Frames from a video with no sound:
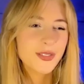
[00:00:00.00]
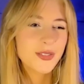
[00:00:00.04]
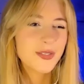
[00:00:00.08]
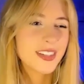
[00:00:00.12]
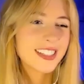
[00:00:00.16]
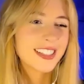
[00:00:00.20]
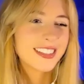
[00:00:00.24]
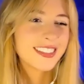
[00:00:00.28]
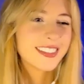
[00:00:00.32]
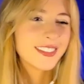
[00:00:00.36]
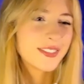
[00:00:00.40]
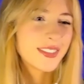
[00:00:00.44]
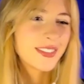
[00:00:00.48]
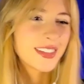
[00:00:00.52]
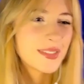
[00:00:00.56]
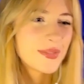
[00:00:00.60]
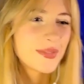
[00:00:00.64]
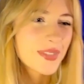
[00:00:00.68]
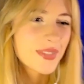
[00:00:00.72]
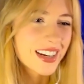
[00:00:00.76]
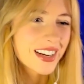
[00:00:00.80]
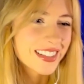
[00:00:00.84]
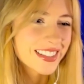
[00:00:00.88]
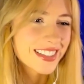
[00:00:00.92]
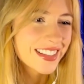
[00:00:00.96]
be a little bit
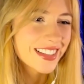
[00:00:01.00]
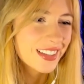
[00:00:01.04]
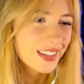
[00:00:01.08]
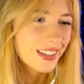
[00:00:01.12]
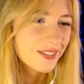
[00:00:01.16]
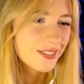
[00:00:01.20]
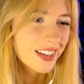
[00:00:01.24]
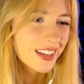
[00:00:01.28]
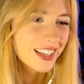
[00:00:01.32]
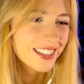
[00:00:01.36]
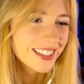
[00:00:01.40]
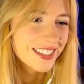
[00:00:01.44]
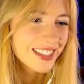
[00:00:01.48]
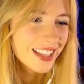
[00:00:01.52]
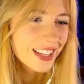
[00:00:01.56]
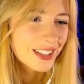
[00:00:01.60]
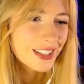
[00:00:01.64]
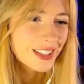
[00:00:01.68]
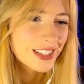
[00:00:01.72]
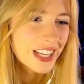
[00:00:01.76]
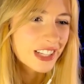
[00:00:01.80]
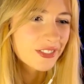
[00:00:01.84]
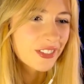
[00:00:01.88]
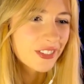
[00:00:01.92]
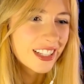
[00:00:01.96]
embarrassing if I just get
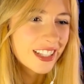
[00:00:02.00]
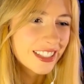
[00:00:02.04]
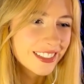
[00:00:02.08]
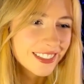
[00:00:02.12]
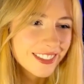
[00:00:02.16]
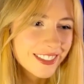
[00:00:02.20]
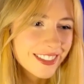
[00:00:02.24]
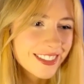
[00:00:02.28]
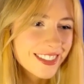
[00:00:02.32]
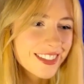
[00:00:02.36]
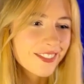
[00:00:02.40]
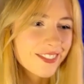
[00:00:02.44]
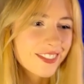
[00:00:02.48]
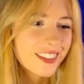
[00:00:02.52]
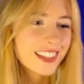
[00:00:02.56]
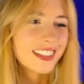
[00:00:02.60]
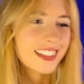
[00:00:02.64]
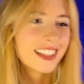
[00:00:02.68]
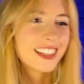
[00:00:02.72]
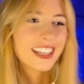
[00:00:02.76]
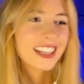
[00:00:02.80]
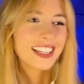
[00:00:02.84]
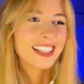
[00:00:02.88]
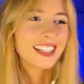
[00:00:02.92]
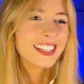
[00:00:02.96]
checkmated or something
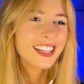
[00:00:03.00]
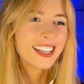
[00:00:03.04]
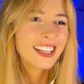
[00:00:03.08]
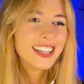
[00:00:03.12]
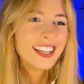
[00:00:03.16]
like that.